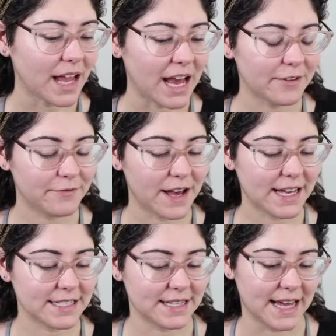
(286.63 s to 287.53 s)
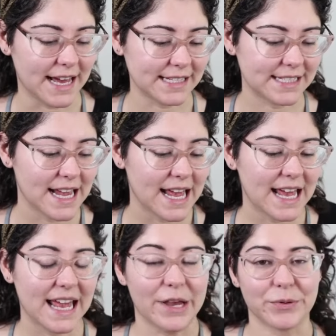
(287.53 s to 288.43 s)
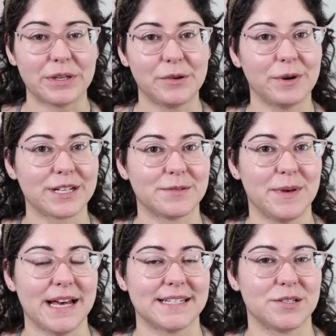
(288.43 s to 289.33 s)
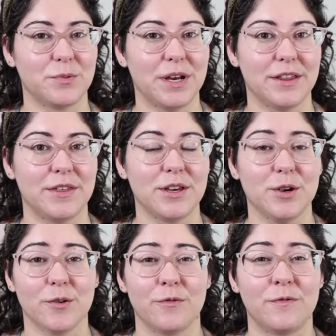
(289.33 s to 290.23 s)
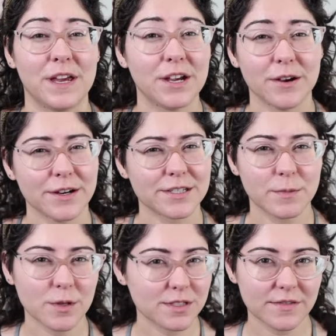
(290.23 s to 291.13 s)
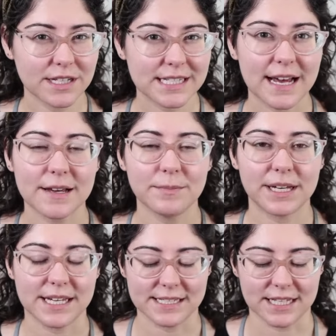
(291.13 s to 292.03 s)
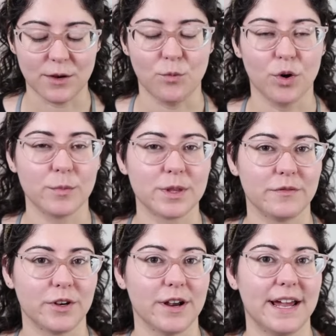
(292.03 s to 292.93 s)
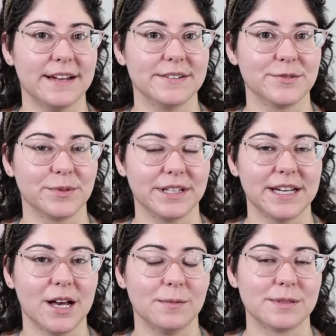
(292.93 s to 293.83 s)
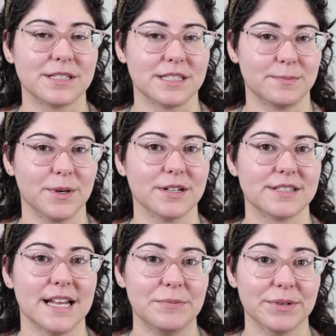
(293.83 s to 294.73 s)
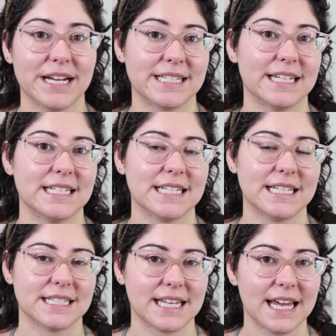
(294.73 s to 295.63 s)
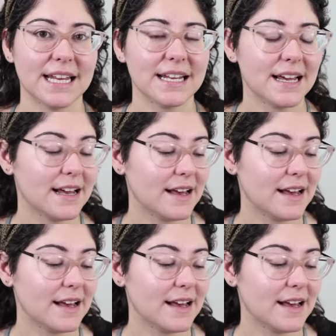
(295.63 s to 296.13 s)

I find that it really works best with your fingers most of the time because the warmth of your hands really helps disperse and press it into the skin.